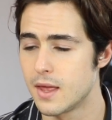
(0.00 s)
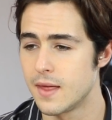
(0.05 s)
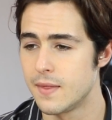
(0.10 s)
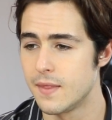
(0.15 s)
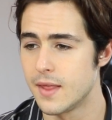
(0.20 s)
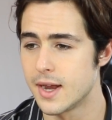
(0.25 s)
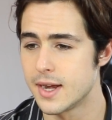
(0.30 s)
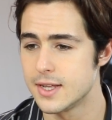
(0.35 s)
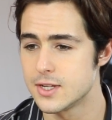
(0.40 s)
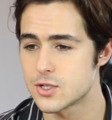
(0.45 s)

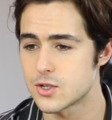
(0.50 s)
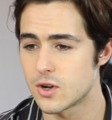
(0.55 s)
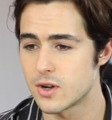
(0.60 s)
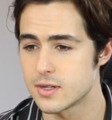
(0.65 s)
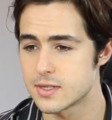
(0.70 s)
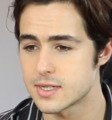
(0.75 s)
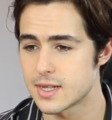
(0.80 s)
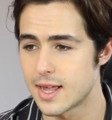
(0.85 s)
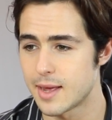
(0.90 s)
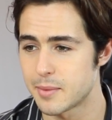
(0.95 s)
and then he
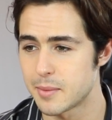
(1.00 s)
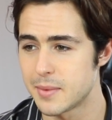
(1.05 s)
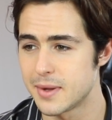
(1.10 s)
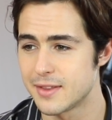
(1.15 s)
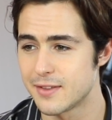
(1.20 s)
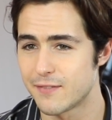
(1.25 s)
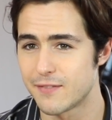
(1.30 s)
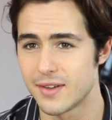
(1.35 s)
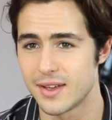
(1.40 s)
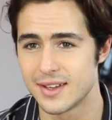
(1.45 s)
started slapping me
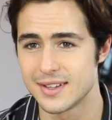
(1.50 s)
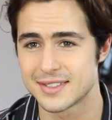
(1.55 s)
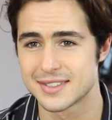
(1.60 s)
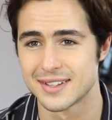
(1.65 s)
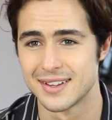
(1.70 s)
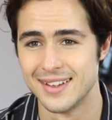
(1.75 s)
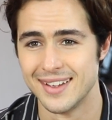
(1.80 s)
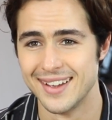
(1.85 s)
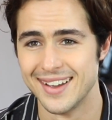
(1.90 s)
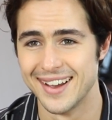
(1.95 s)
in the
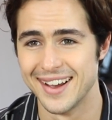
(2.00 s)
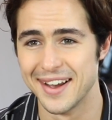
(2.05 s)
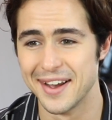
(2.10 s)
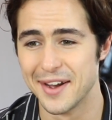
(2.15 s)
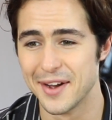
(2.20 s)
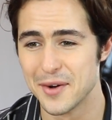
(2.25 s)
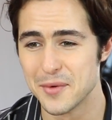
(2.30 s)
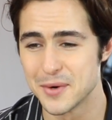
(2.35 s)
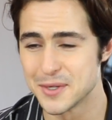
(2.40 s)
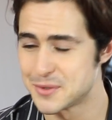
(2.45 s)
face,
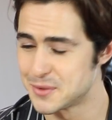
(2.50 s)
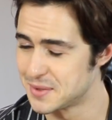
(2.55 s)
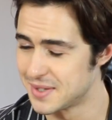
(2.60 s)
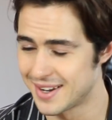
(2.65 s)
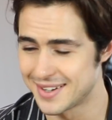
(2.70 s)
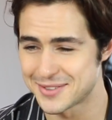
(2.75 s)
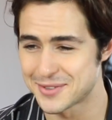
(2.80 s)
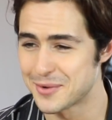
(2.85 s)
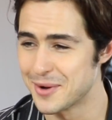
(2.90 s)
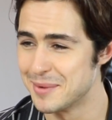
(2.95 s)
uh, which was
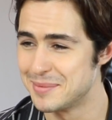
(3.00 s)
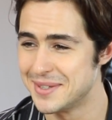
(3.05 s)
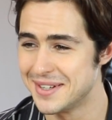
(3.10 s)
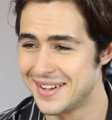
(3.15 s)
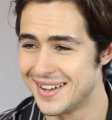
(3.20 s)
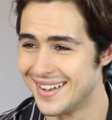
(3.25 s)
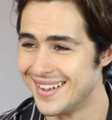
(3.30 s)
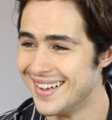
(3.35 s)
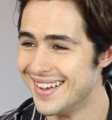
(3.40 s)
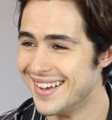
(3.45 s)
not scripted.